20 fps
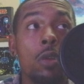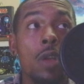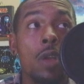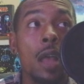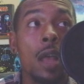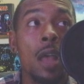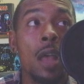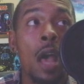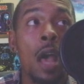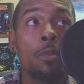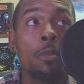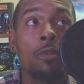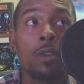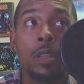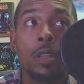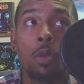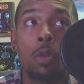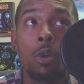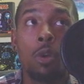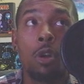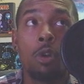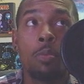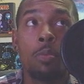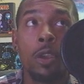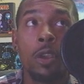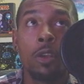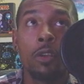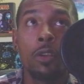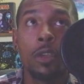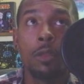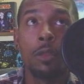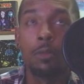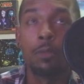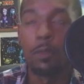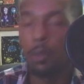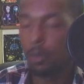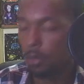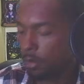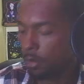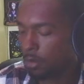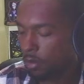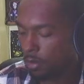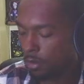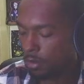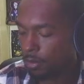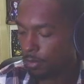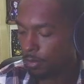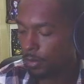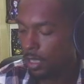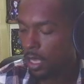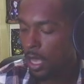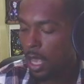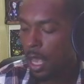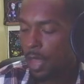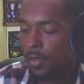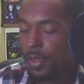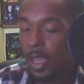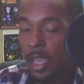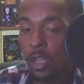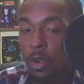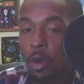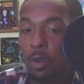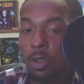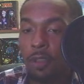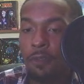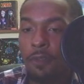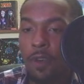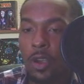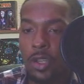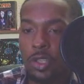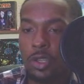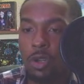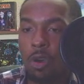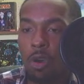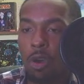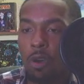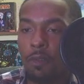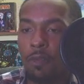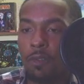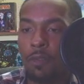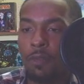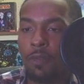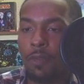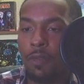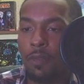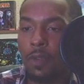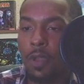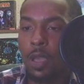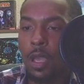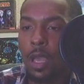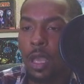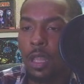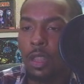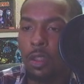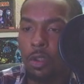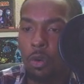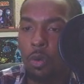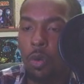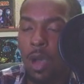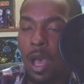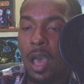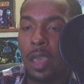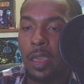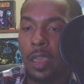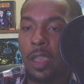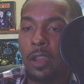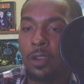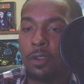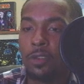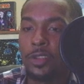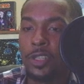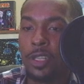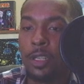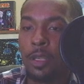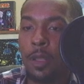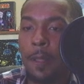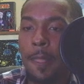to operate in the world, period, they can only function off of little I energy,